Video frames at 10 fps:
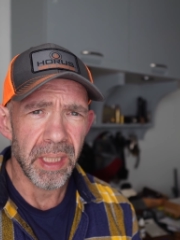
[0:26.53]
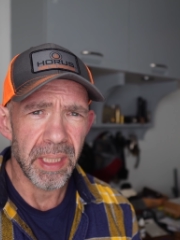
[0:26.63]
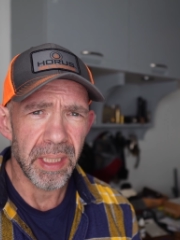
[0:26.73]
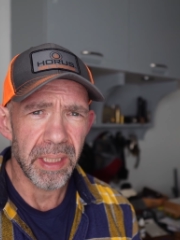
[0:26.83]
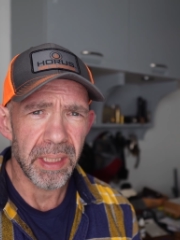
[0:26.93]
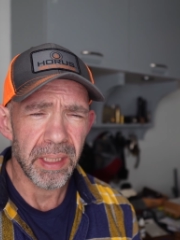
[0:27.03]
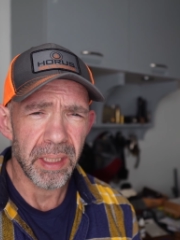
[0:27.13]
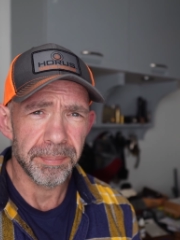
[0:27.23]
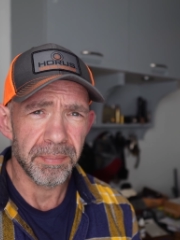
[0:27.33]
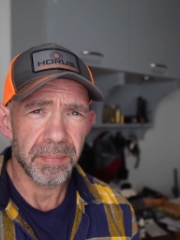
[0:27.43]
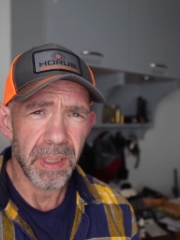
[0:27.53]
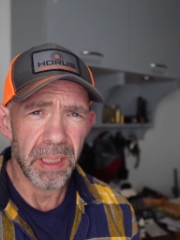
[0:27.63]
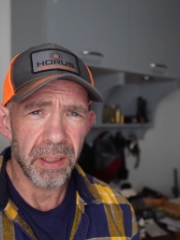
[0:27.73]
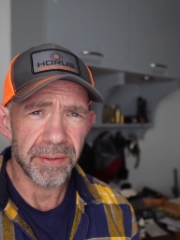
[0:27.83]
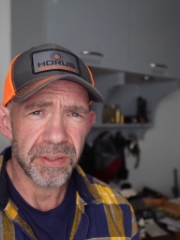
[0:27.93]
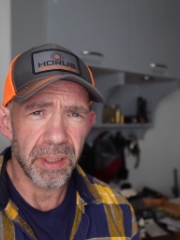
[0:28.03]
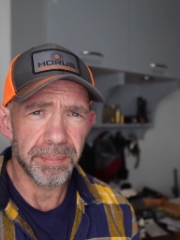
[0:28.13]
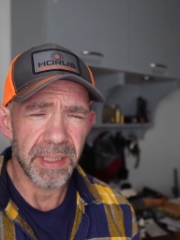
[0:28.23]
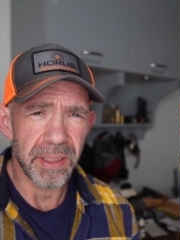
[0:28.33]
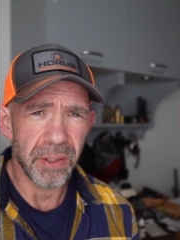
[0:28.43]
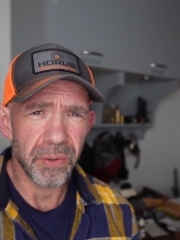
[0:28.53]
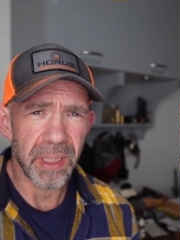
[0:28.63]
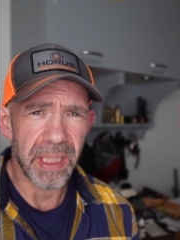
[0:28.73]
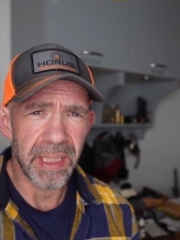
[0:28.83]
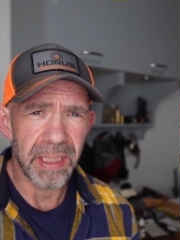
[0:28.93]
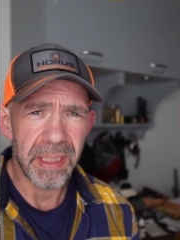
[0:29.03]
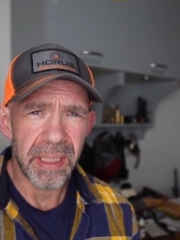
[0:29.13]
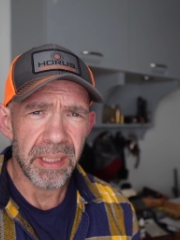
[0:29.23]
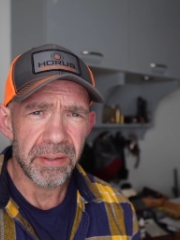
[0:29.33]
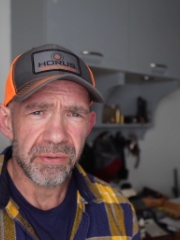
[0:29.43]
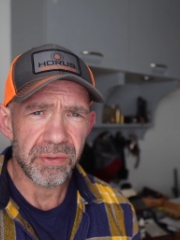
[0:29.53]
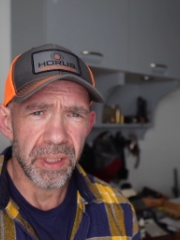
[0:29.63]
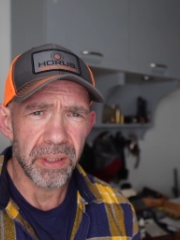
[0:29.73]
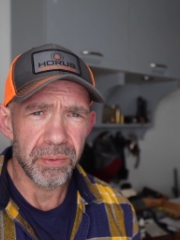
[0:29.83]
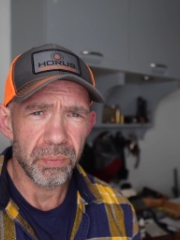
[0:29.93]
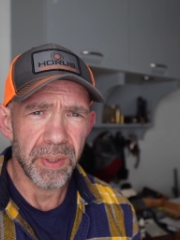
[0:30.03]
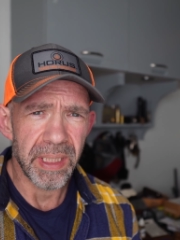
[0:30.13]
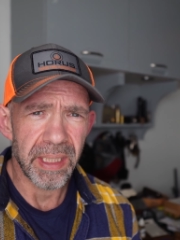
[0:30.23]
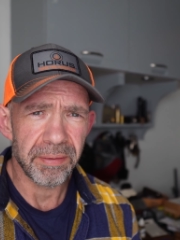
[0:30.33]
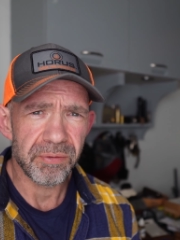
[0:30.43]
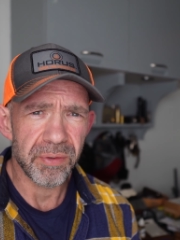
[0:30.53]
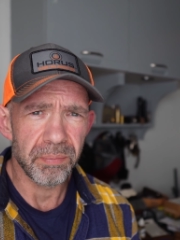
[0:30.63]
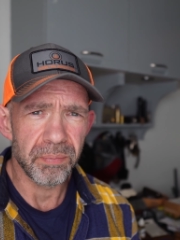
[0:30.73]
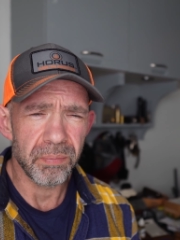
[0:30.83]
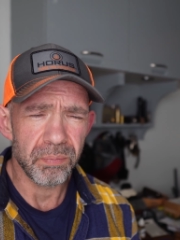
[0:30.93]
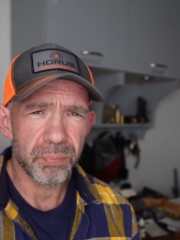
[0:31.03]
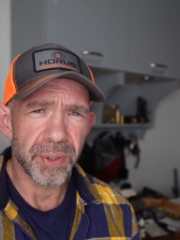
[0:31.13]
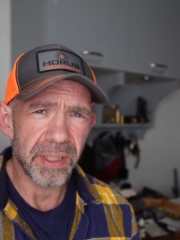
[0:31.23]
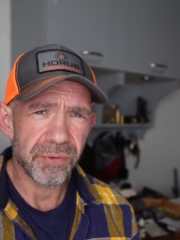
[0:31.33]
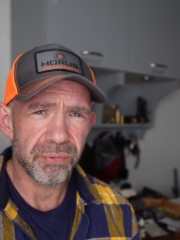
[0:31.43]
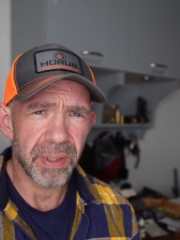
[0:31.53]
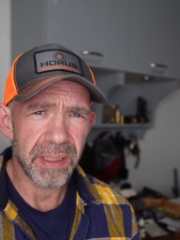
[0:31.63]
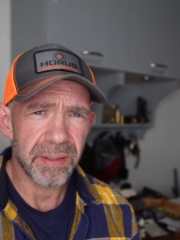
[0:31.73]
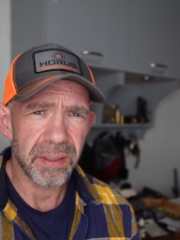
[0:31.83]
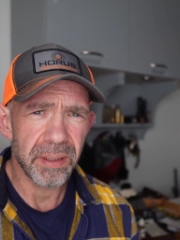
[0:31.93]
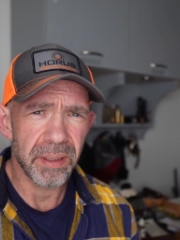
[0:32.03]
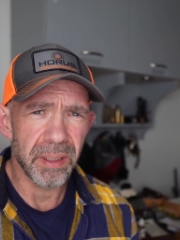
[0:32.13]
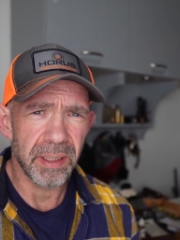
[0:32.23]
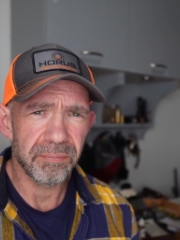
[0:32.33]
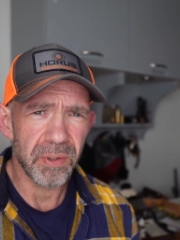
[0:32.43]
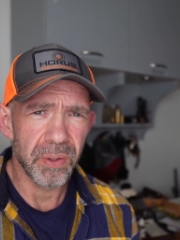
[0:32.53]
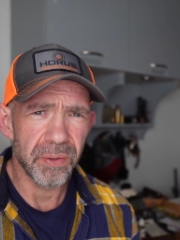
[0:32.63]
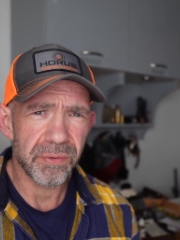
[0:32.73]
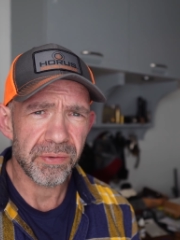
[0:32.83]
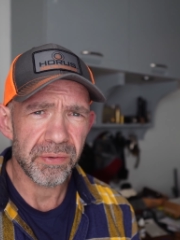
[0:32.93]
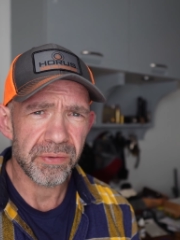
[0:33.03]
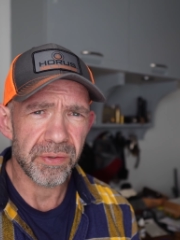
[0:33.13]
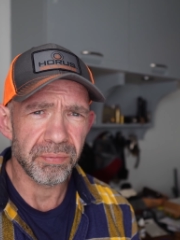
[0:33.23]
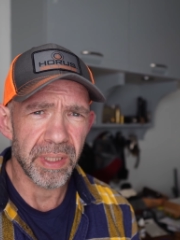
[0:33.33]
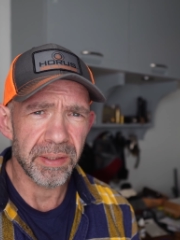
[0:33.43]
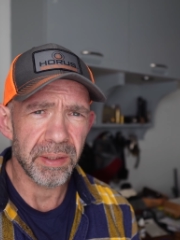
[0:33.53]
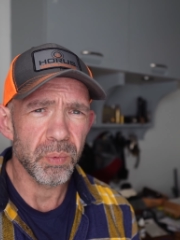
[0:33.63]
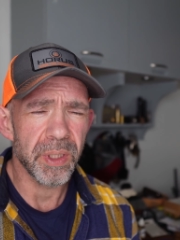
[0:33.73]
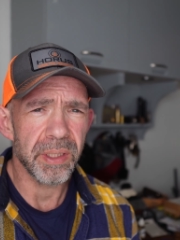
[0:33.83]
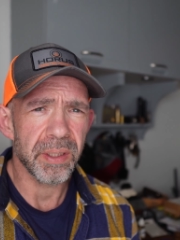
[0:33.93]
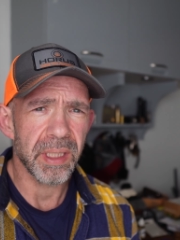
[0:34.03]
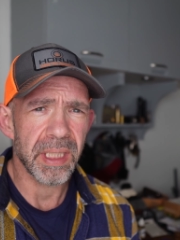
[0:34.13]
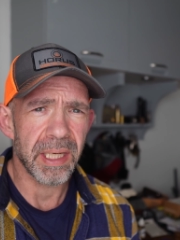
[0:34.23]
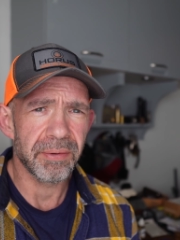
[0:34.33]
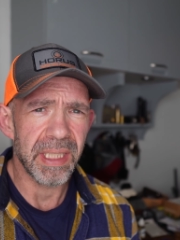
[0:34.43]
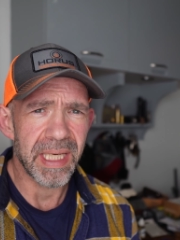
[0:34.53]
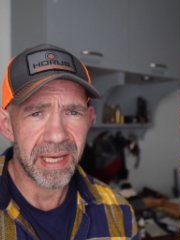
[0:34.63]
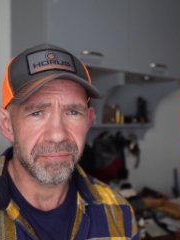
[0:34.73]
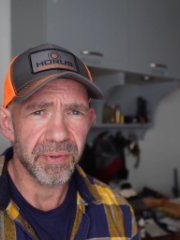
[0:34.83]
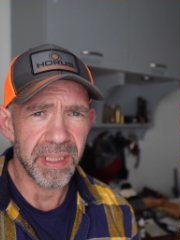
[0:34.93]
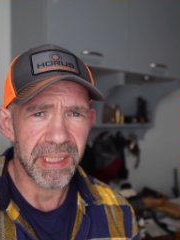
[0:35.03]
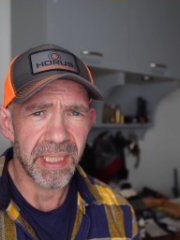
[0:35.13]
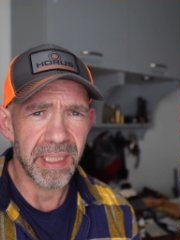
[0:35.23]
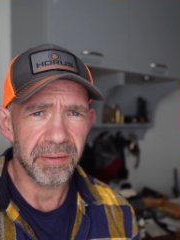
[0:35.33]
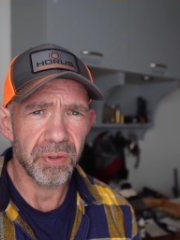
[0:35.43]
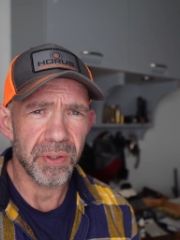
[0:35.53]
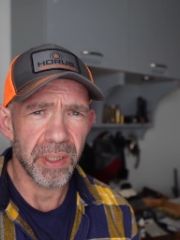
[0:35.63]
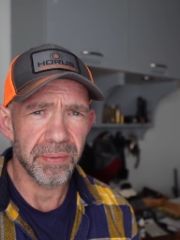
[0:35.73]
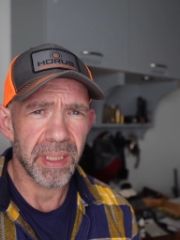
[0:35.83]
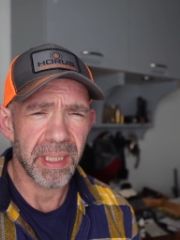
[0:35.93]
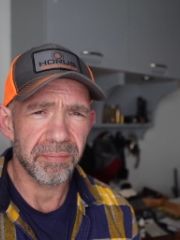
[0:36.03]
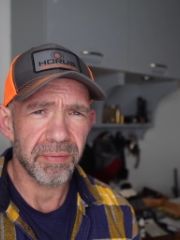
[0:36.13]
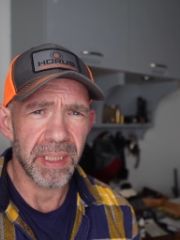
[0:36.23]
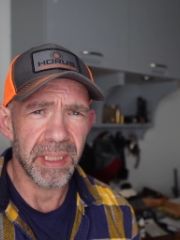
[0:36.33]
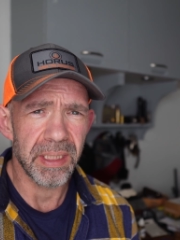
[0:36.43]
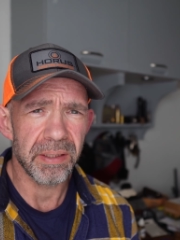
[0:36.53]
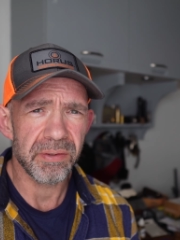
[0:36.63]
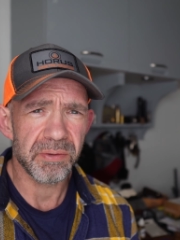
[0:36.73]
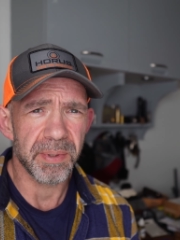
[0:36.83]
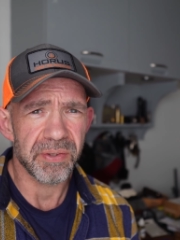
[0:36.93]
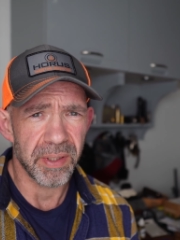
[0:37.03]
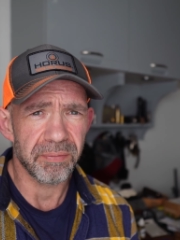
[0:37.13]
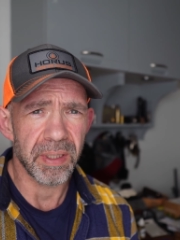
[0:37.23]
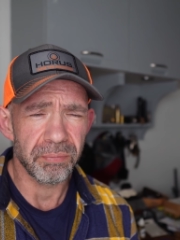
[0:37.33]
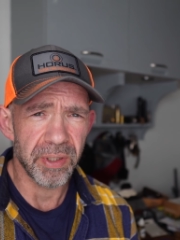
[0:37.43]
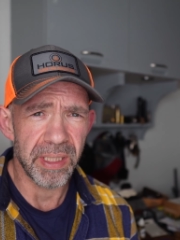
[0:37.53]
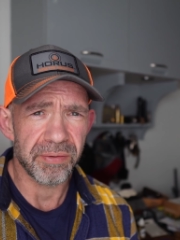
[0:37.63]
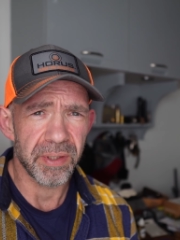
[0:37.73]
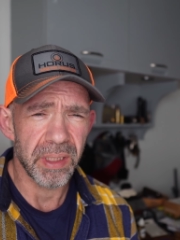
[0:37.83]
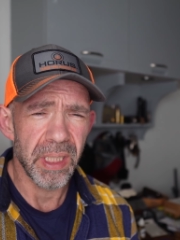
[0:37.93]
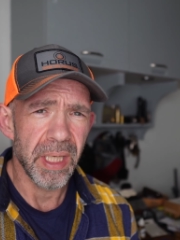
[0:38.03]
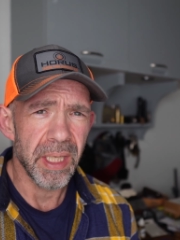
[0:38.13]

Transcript: I'm a lot of time in the UK, so we have some pretty strict knife laws surrounding what you can carry every day if you don't have a specific reason.